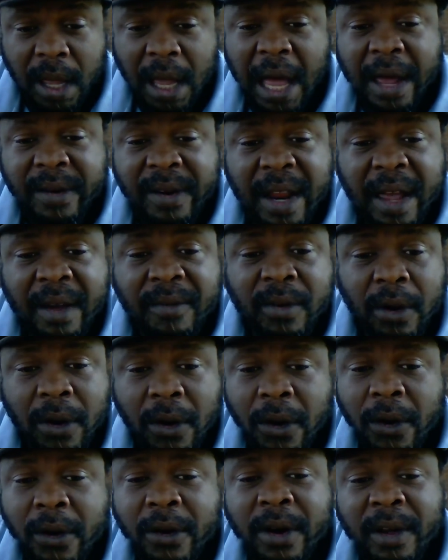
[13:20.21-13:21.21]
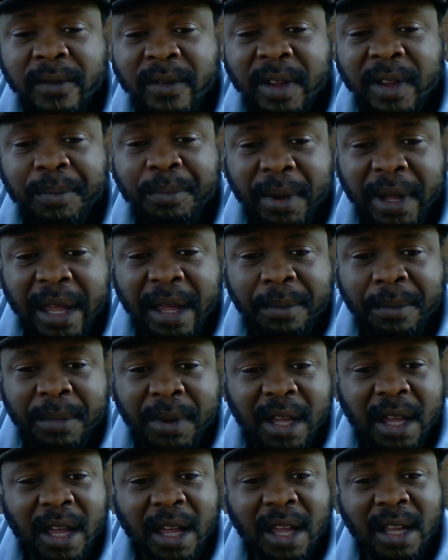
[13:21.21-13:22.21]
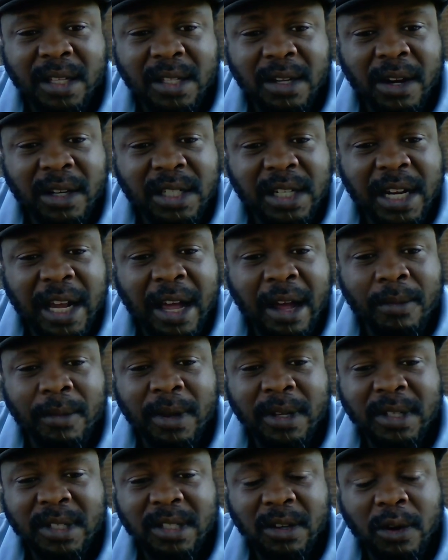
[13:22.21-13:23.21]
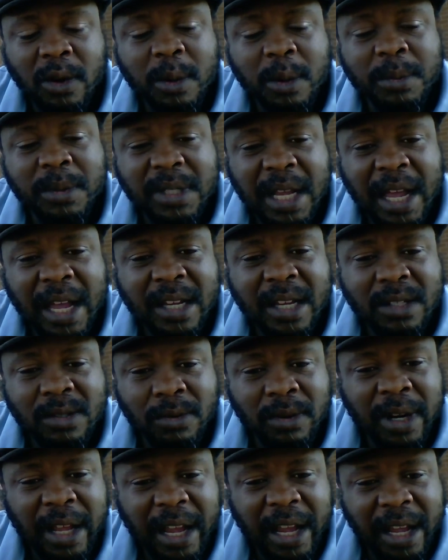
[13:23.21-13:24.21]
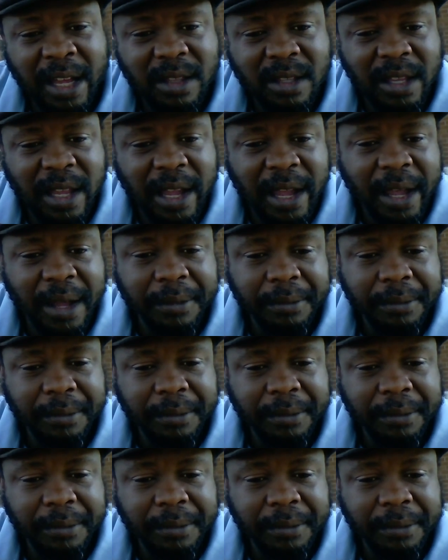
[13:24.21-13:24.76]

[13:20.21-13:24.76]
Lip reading: I never heard of it being because our child was circumcised on the 8th day.